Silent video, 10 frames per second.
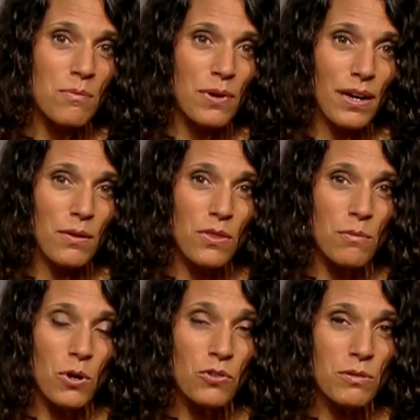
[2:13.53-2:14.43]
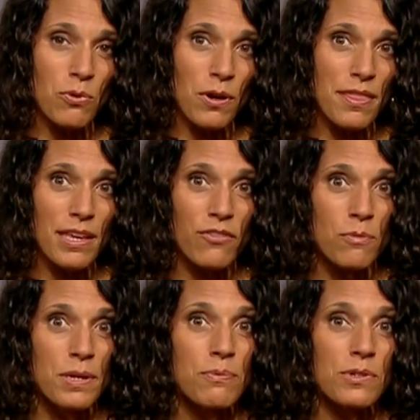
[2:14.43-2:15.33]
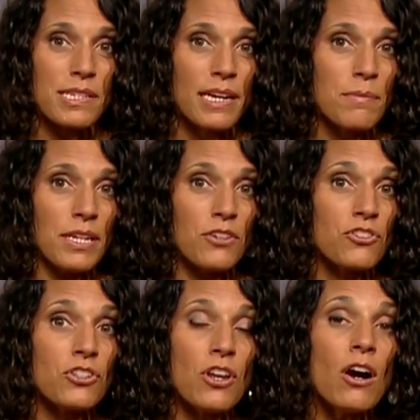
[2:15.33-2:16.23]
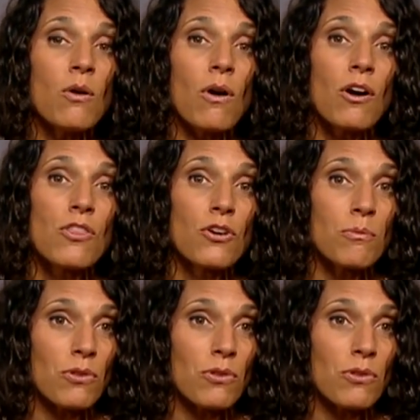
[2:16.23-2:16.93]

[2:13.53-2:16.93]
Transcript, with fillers: But the most important thing for people with diabetes to know are their